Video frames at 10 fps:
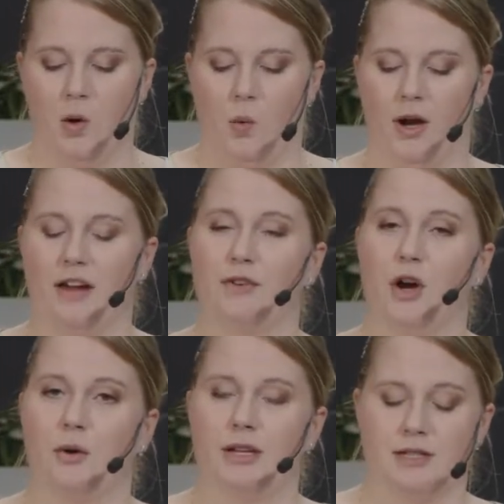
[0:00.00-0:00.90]
What I've
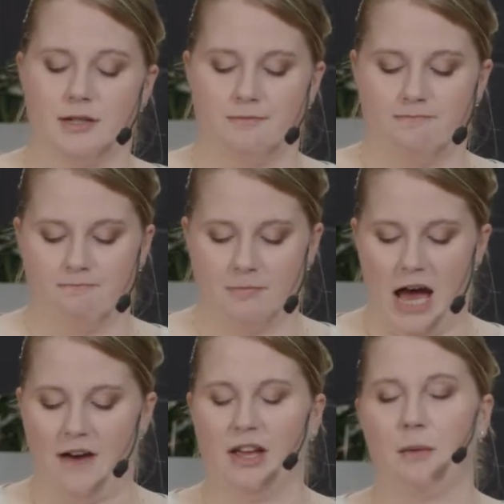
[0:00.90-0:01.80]
noticed,
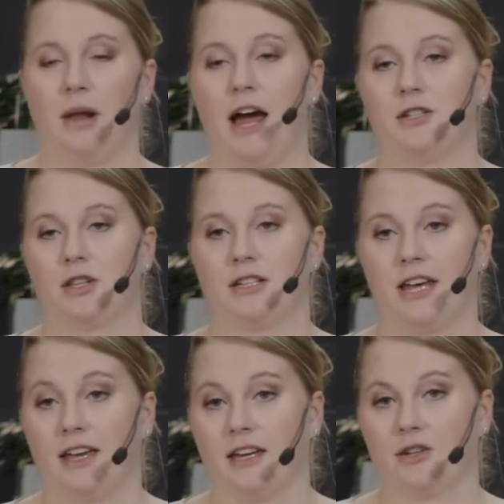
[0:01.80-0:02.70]
having applied to the
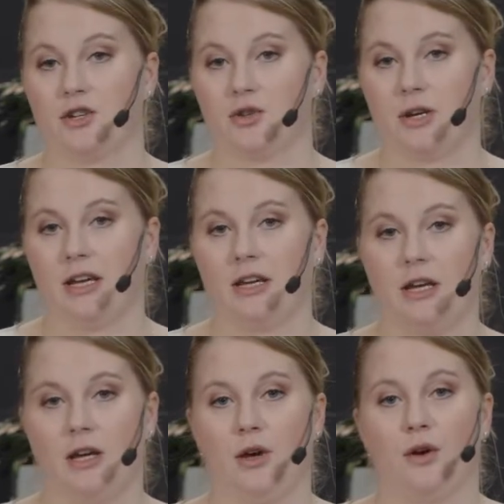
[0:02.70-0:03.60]
tech industry
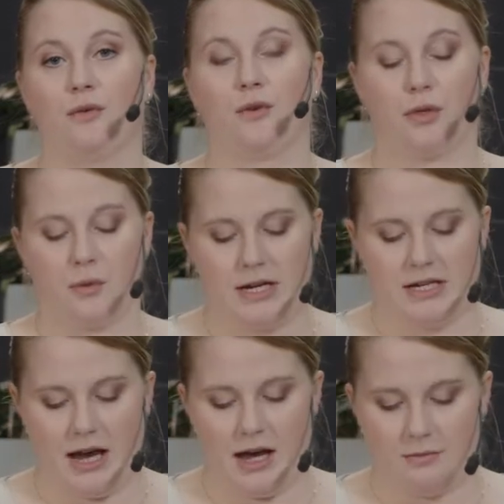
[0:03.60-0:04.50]
for 3
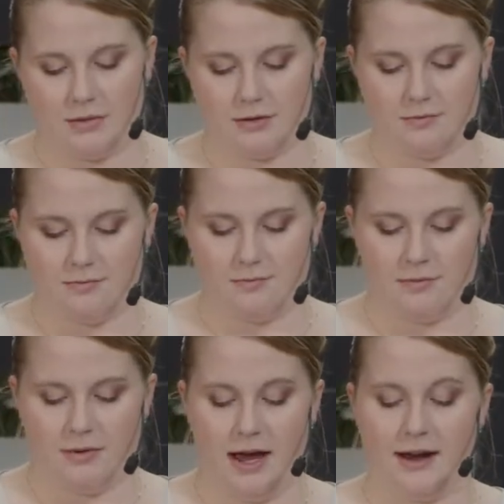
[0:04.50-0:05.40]
times
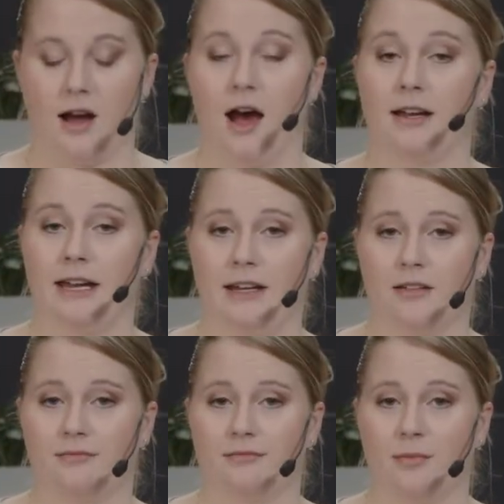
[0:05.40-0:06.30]
and gotten
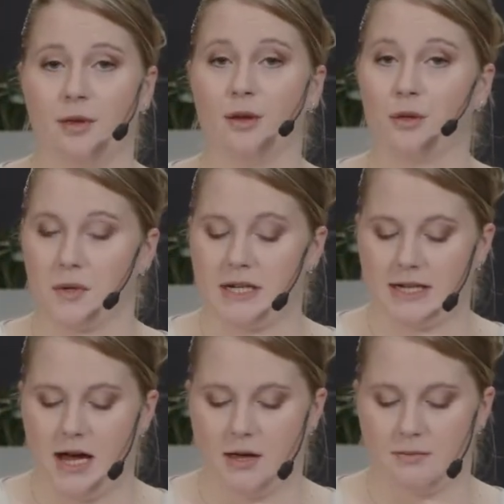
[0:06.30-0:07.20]
in 3
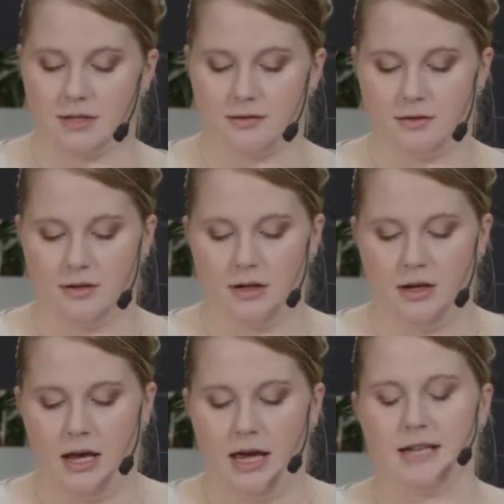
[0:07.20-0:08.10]
times,
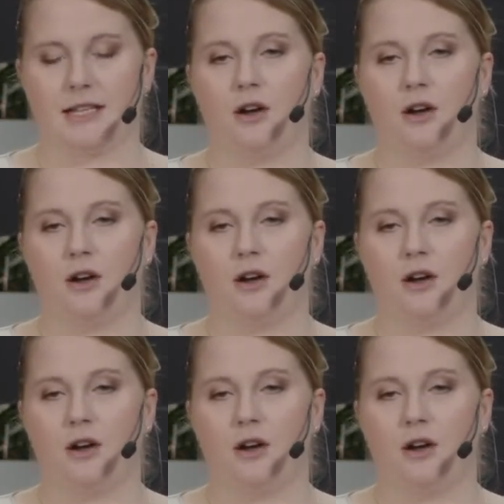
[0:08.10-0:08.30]
is that